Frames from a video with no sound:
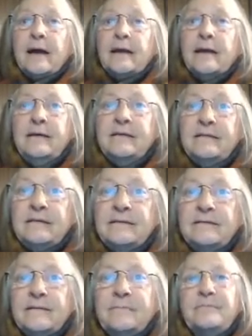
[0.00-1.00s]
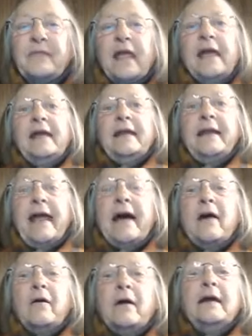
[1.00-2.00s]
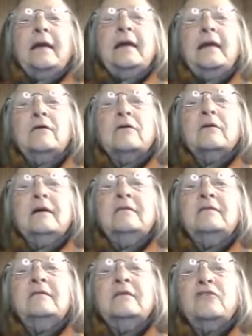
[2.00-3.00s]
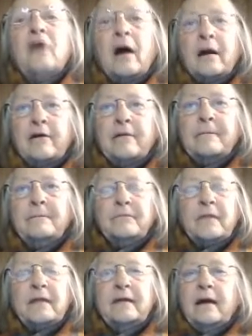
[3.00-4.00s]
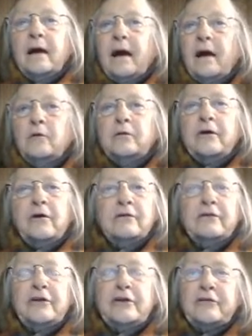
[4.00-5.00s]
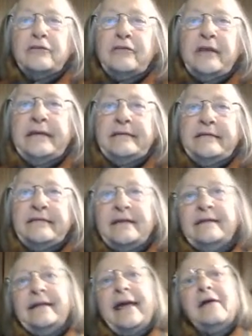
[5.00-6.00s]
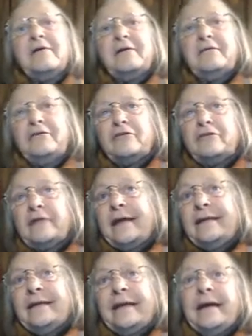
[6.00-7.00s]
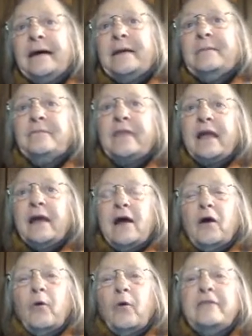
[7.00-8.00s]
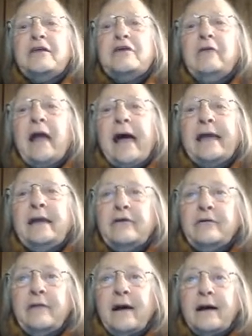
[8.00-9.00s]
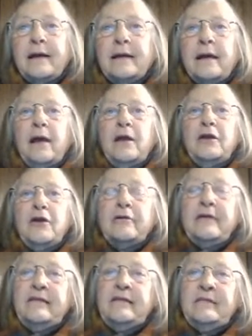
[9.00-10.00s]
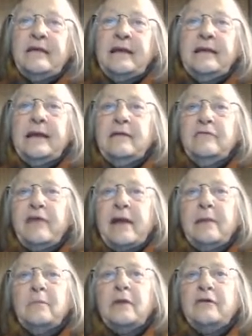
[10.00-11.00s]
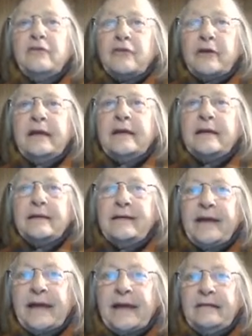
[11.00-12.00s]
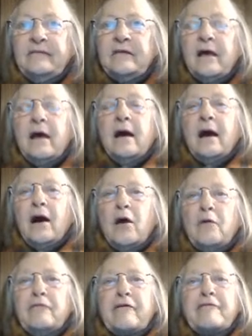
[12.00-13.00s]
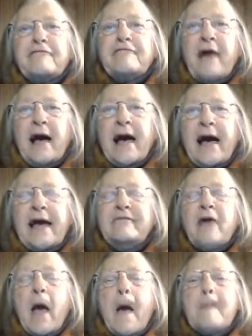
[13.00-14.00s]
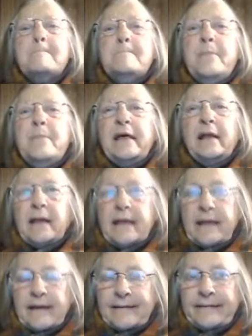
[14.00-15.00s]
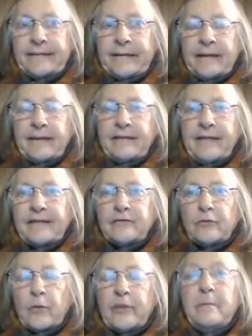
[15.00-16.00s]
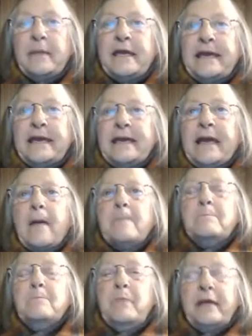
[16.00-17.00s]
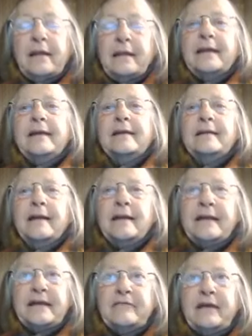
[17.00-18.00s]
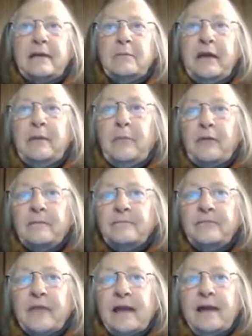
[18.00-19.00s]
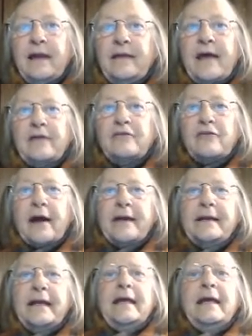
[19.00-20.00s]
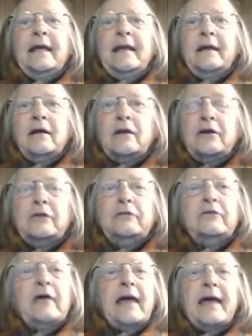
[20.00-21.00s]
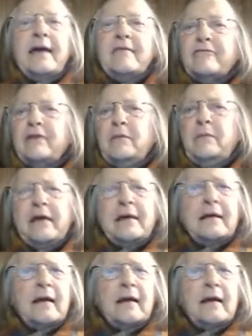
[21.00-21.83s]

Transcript: cousins. Now, here is the shocker. Hold on to your seat. Sit down if you're standing up. Whether you like it or not, your descending family tree contains over 5 billion, that's with a B, billion living people. That's right, it includes every bit,